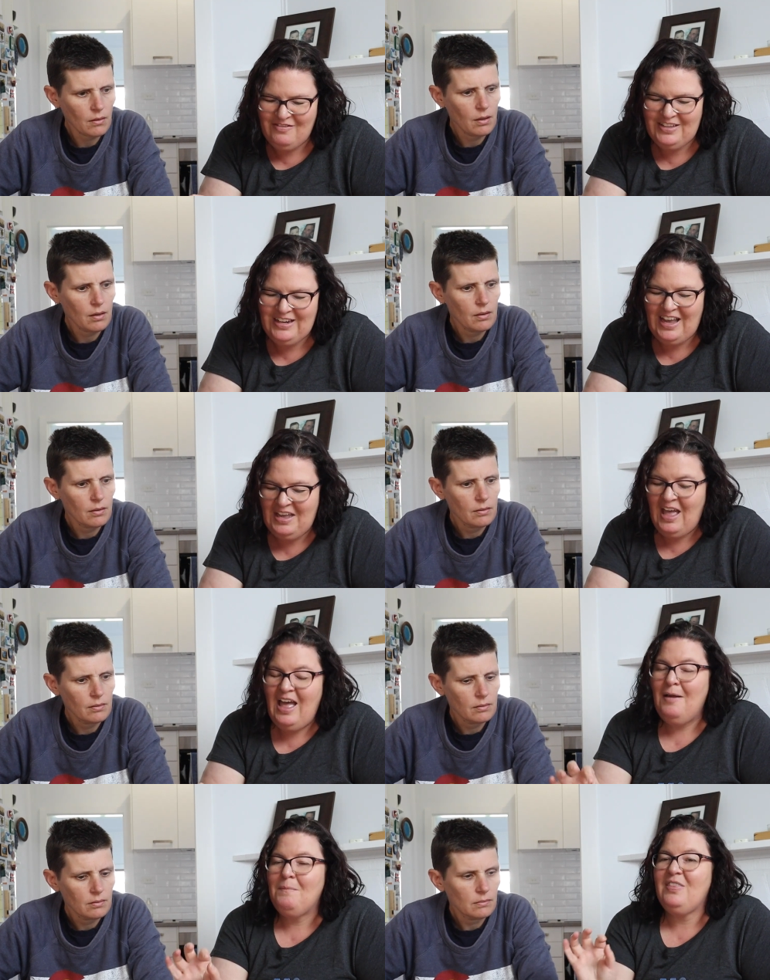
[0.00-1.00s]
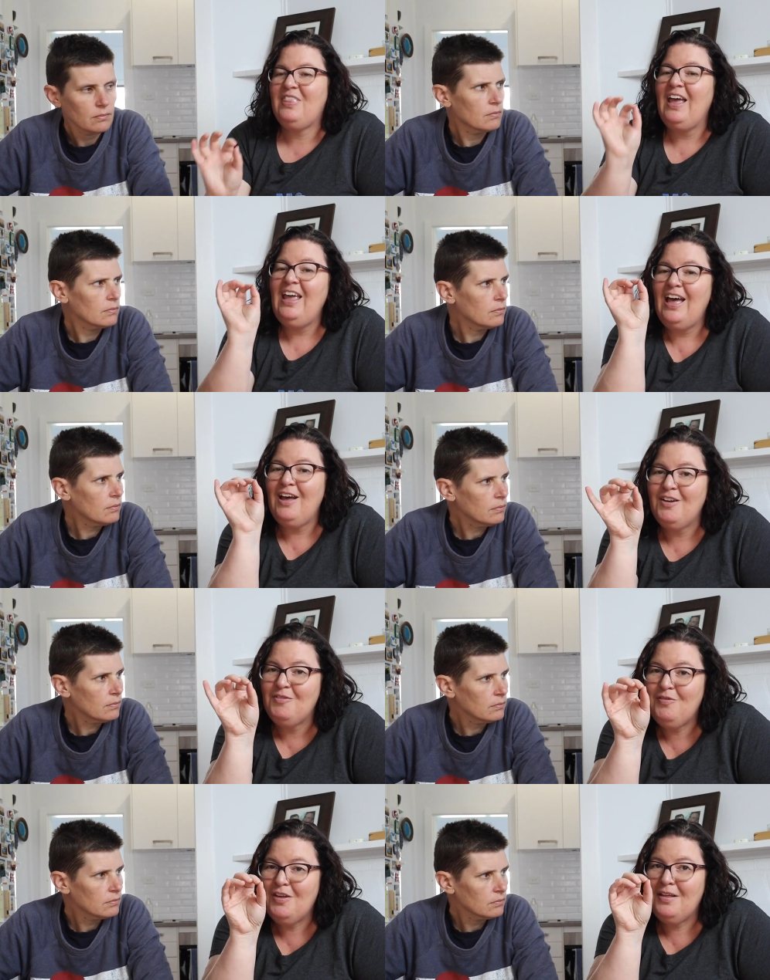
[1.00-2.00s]
Speaker 1: have today. But they
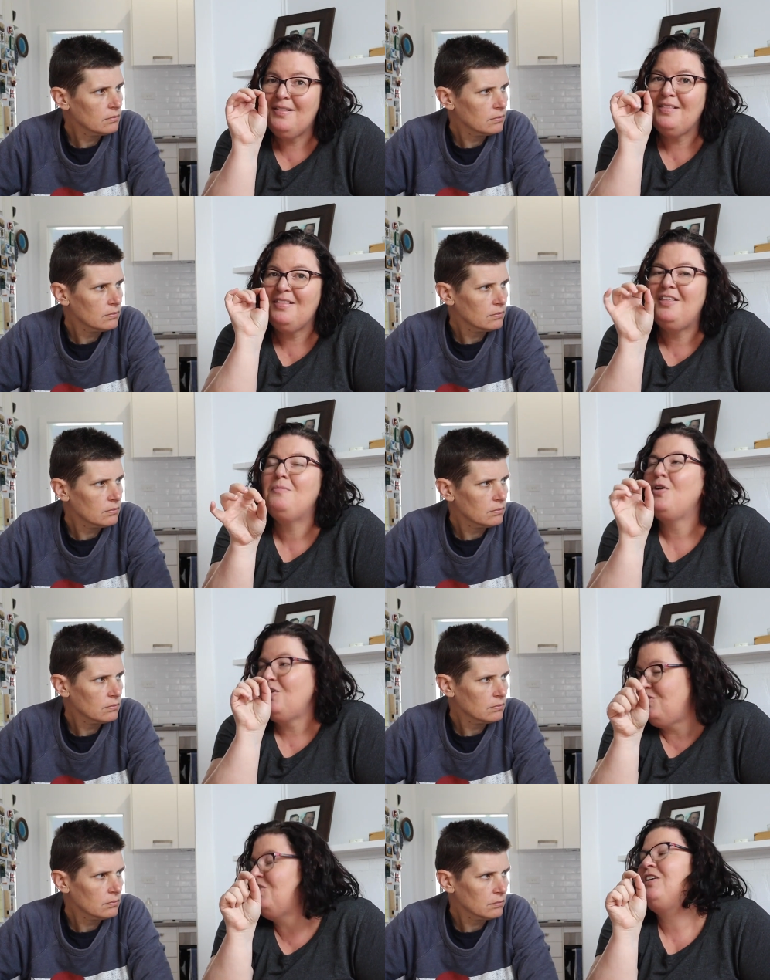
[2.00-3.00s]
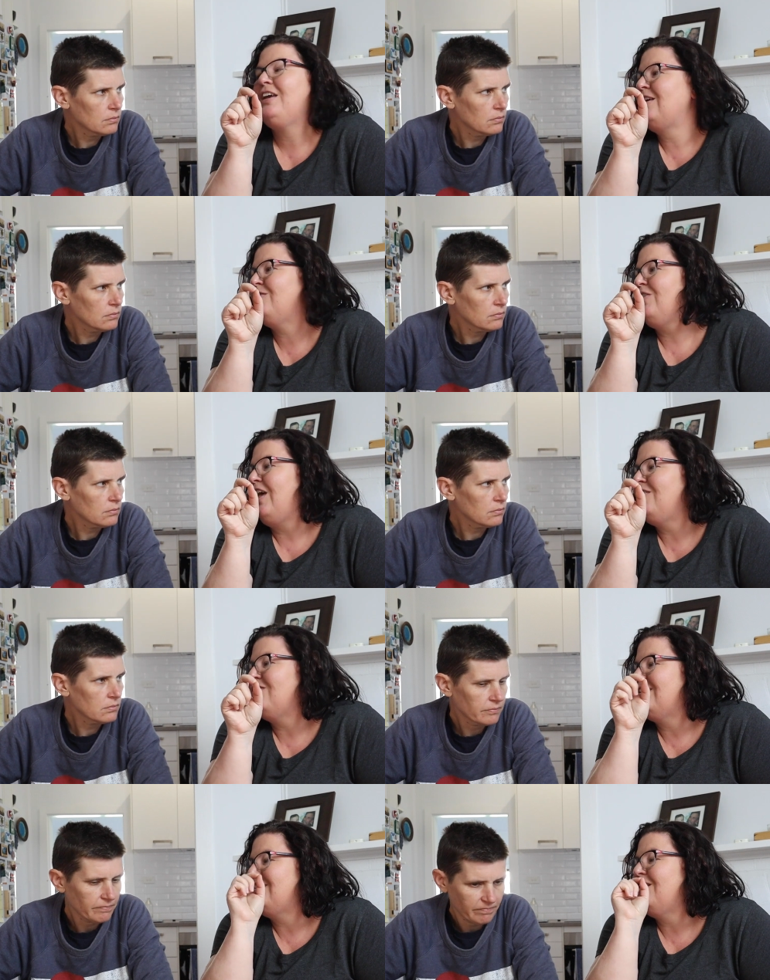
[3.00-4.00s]
have the most unique
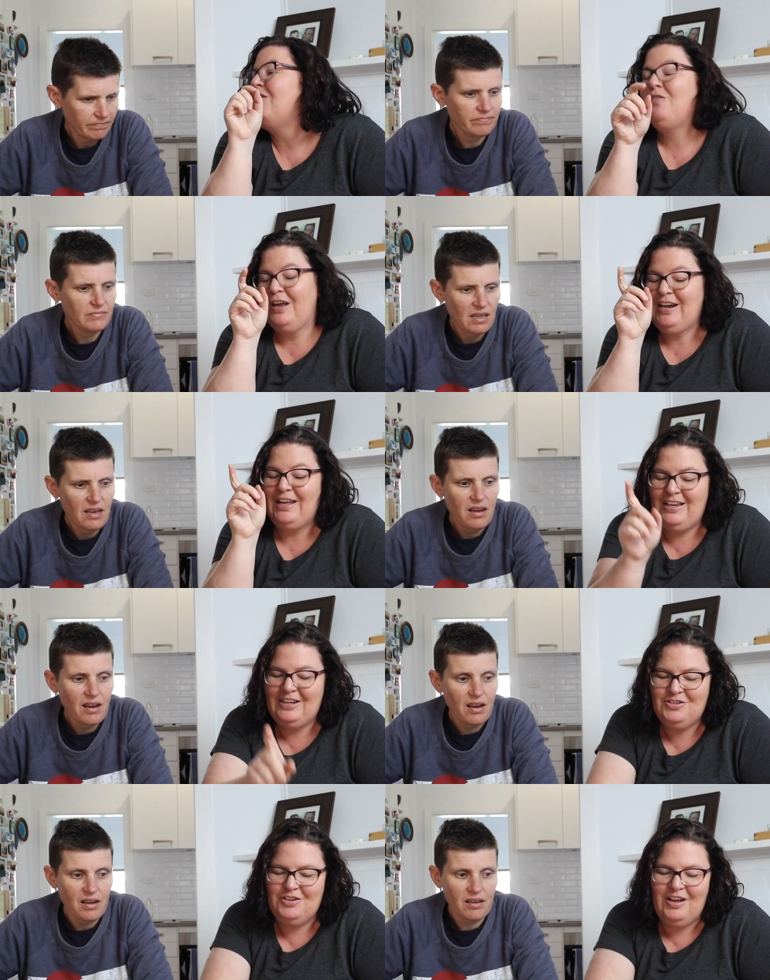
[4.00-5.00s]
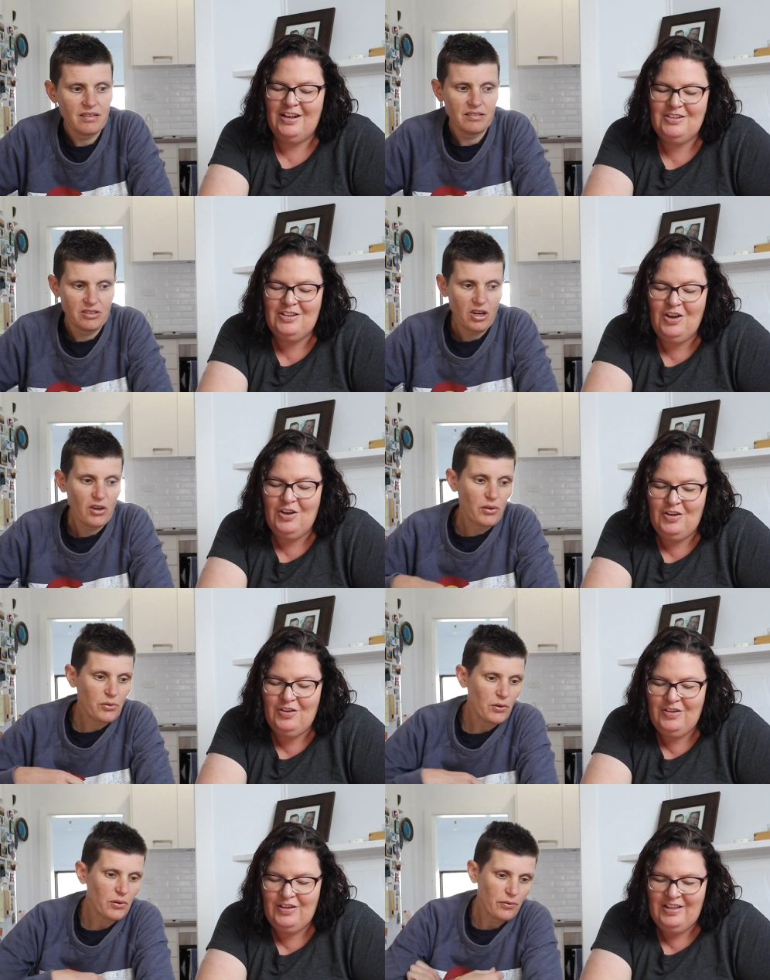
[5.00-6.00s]
flavors of any electrolyte. So go
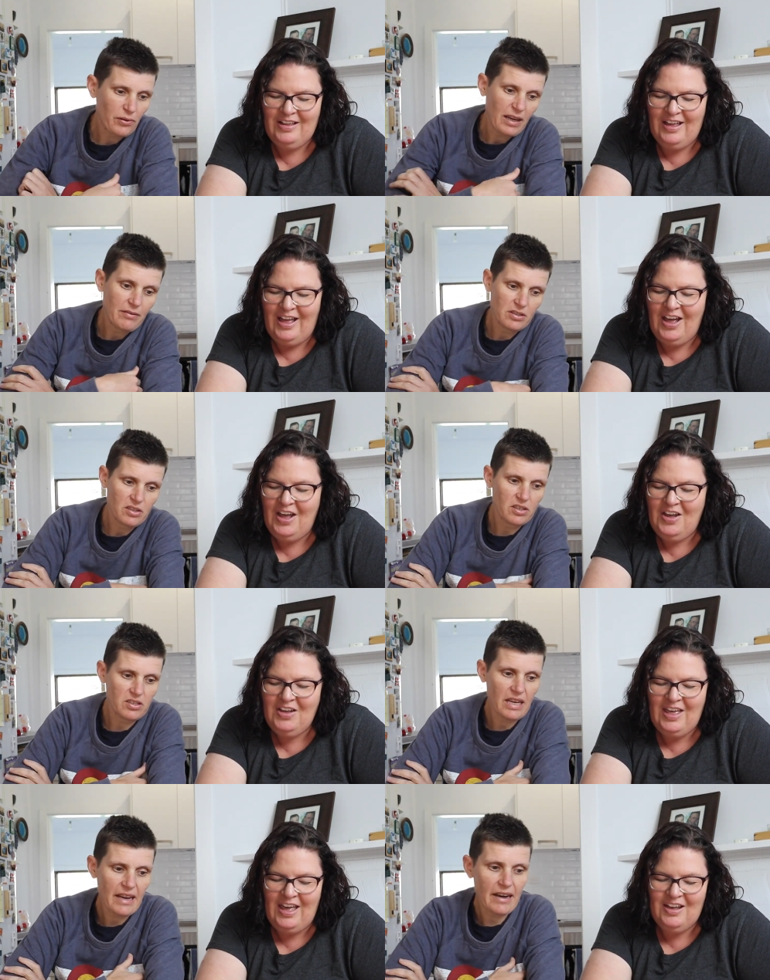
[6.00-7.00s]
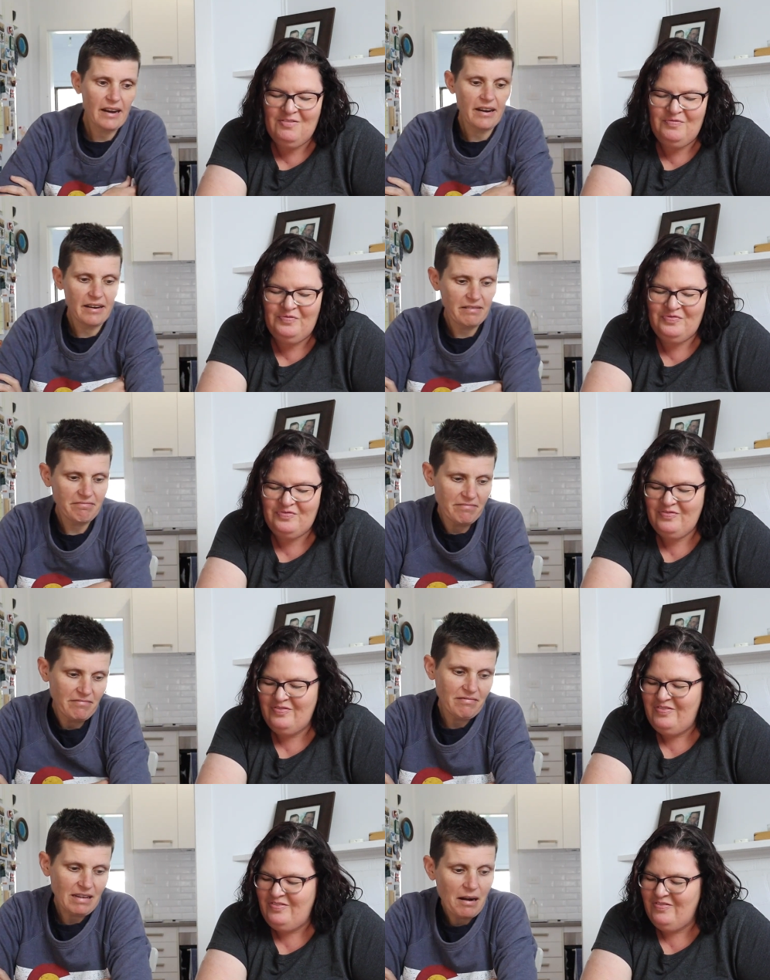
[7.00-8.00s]
through
Speaker 2: the flavors because okay. they are
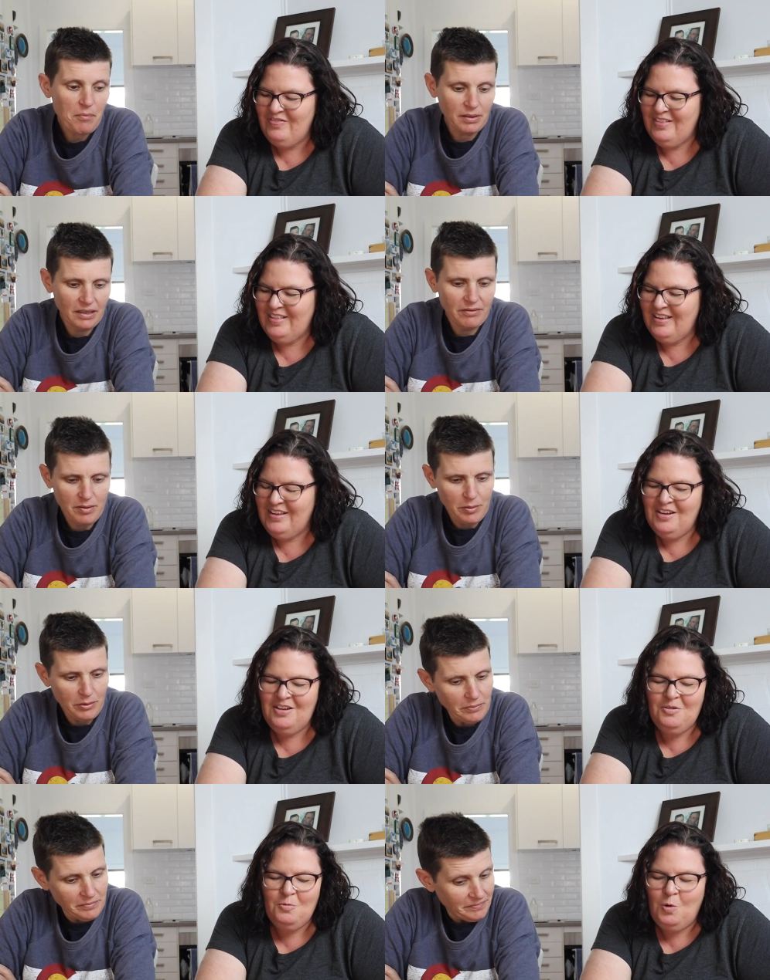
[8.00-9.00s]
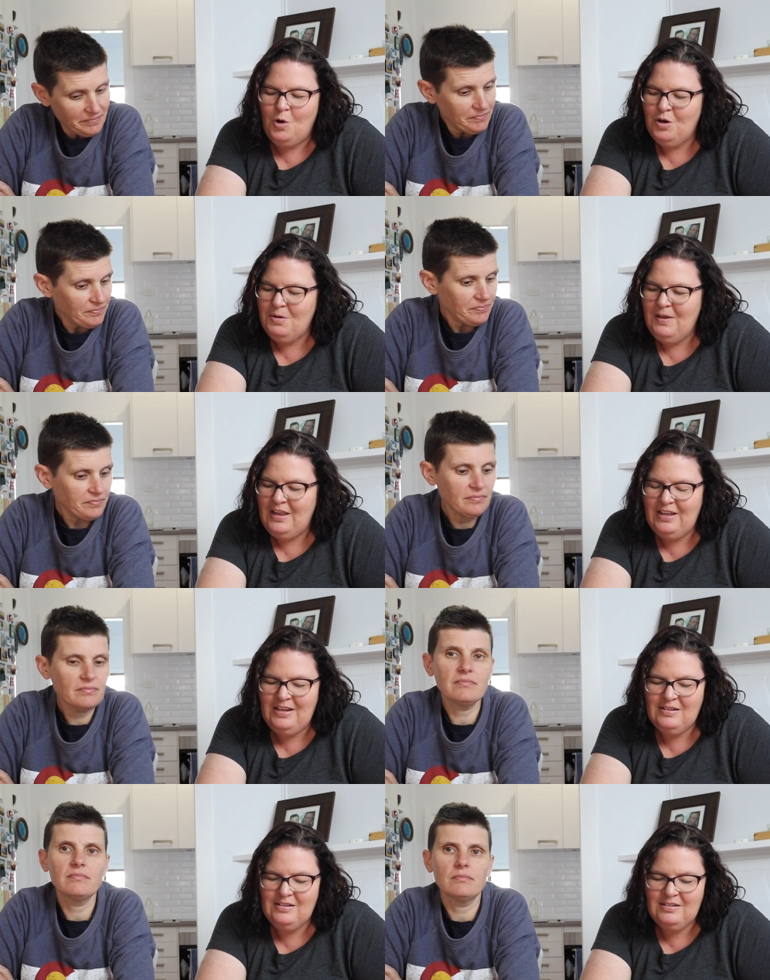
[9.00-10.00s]
Unbelievable.
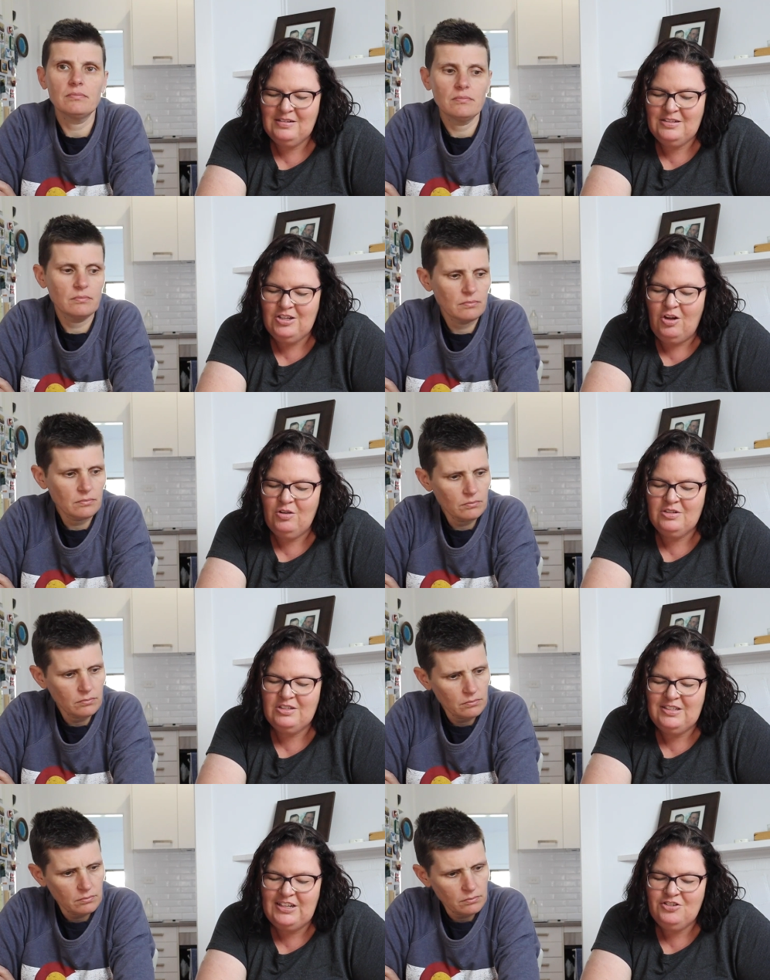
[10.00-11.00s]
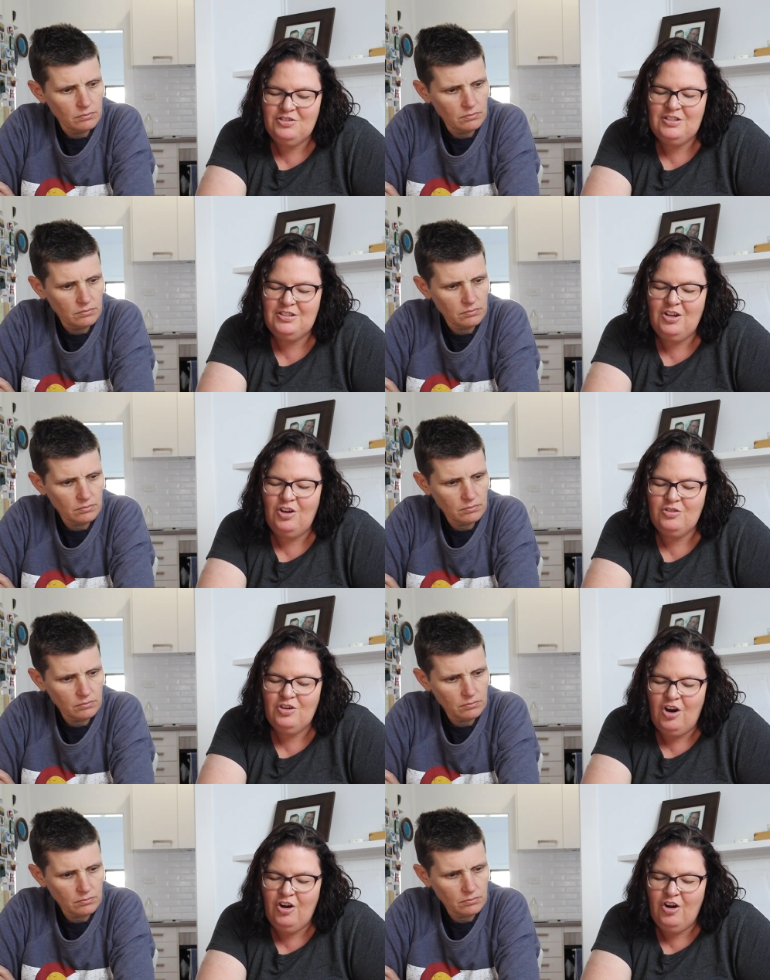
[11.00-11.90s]
Speaker 1: Watermelon salt, citrus salt,